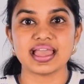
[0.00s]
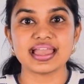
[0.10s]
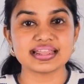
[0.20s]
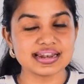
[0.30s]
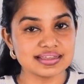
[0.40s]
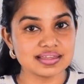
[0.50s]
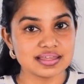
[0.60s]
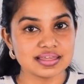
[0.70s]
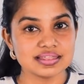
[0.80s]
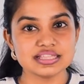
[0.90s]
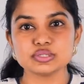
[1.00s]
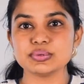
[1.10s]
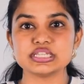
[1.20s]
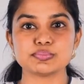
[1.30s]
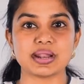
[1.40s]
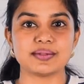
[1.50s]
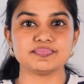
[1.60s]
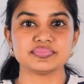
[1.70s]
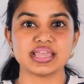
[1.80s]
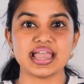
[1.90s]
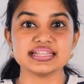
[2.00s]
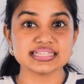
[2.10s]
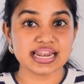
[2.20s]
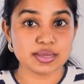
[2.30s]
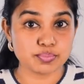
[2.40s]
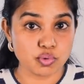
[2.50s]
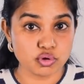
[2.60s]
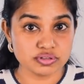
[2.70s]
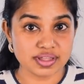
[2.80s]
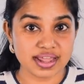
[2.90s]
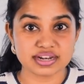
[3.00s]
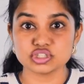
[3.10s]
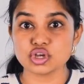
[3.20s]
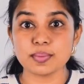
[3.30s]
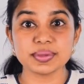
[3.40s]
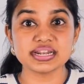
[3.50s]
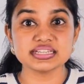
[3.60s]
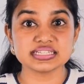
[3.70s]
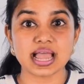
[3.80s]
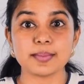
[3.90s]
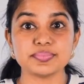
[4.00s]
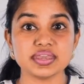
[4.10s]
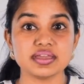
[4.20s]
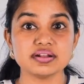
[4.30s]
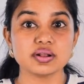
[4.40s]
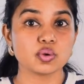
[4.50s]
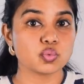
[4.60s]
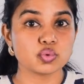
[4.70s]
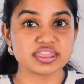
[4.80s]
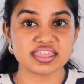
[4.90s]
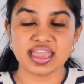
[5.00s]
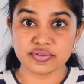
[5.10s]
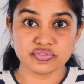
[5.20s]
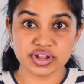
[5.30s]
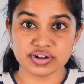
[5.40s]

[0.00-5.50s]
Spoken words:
I click this week's plan. I select both and a shopping list appears with every